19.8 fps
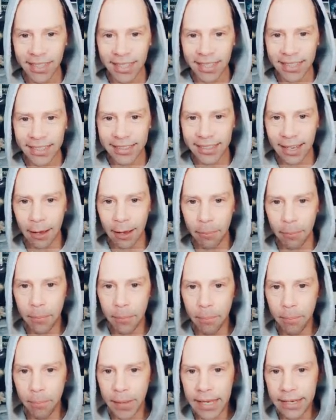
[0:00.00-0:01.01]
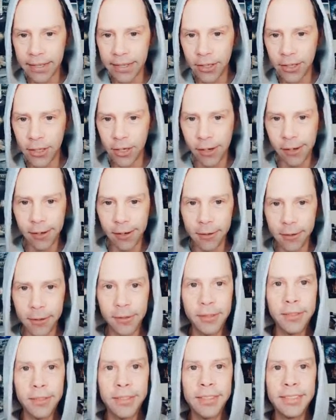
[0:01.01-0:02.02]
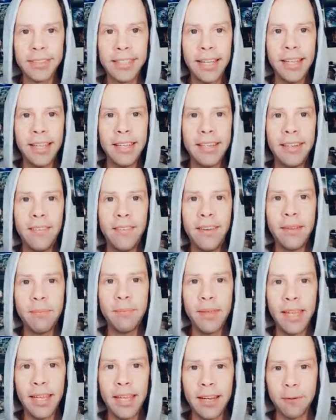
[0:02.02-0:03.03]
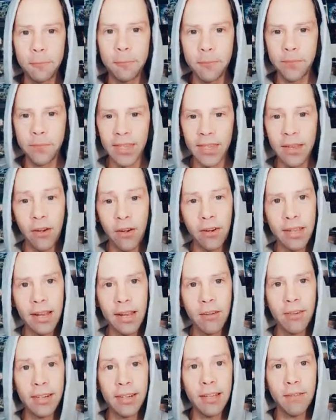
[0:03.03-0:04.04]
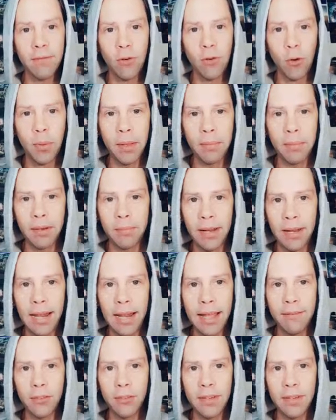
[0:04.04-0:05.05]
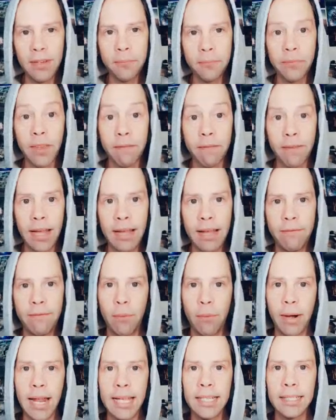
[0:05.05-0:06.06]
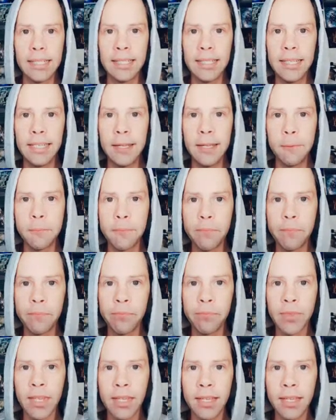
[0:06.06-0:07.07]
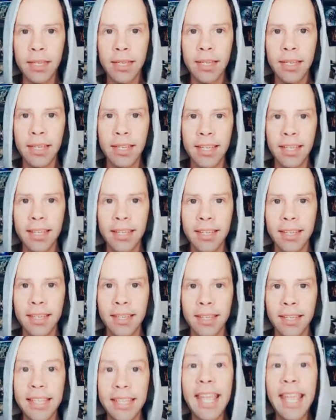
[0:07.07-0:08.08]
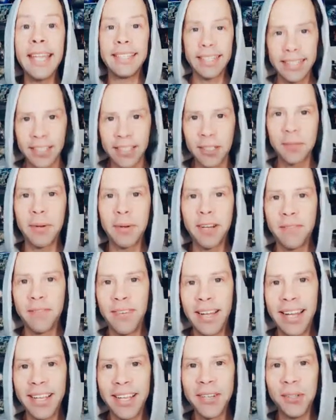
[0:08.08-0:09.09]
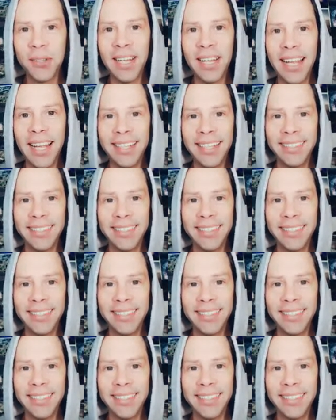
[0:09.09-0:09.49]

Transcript: Sup, Pete Joe? How you doing, man? There are currently 4 people in my live stream. 5 from what I can see. Yes, it is on Spotify. Cool, eh?